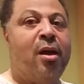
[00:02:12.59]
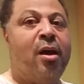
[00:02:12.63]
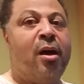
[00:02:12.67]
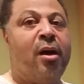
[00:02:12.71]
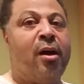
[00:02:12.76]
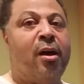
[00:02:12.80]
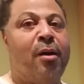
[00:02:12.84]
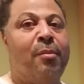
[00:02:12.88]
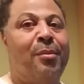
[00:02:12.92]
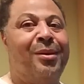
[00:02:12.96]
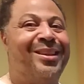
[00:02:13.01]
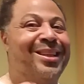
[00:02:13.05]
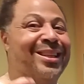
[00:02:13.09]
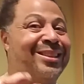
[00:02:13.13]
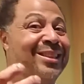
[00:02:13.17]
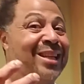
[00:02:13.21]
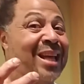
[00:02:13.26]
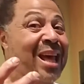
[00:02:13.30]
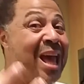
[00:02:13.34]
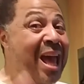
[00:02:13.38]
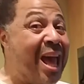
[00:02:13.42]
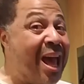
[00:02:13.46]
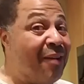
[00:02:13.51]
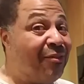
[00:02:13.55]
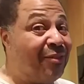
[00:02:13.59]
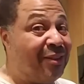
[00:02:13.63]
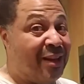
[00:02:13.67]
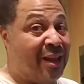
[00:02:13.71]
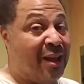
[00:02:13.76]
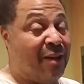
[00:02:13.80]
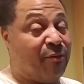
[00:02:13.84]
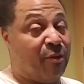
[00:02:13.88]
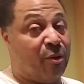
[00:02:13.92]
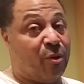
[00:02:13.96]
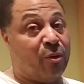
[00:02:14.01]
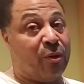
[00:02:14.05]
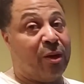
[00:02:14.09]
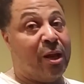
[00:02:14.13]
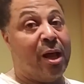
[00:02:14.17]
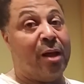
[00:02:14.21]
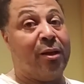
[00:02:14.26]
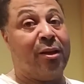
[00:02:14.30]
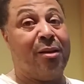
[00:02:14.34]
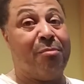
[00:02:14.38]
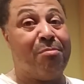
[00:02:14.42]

It doesn't have to have a whole lot.